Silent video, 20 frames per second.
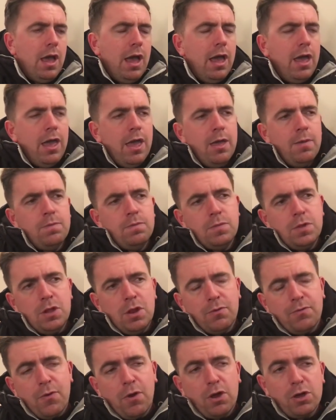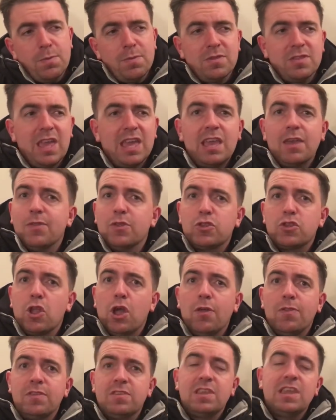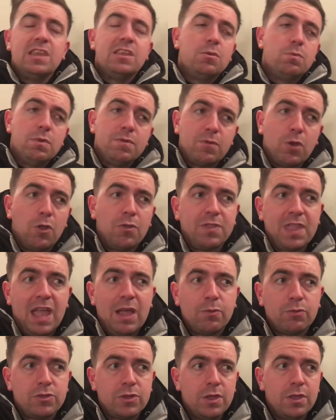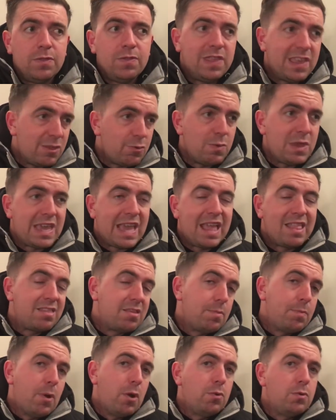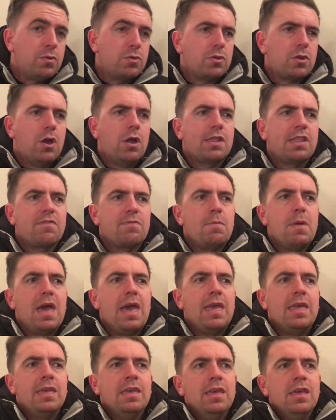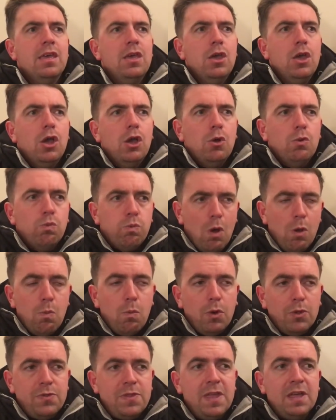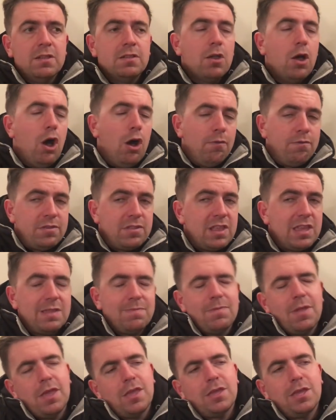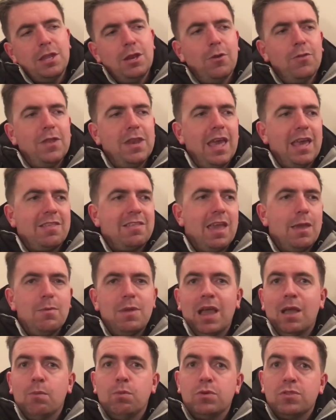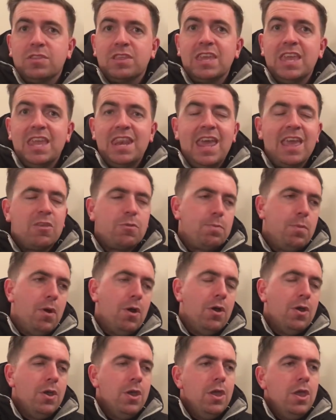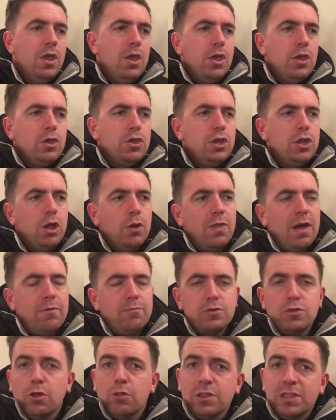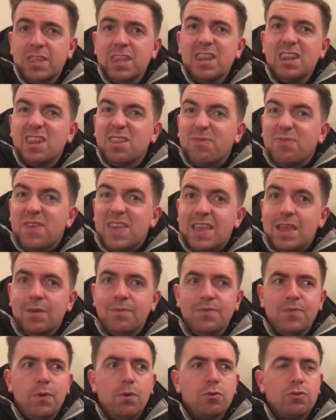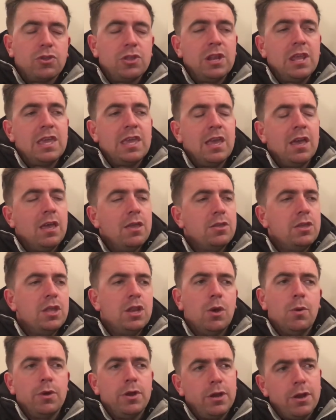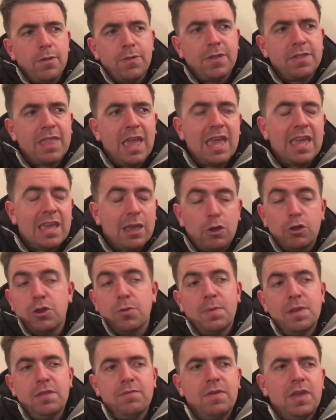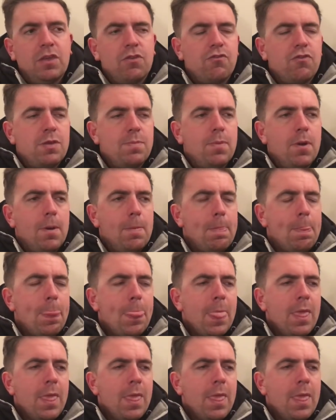for argument's sake, at the start of the season, we've gone down to this weekend's opponents, Cardiff Met, won 1-0. Obviously, the next game we had was TNS, but that resulted in a defeat, unfortunately. On another day it could have been a victory, but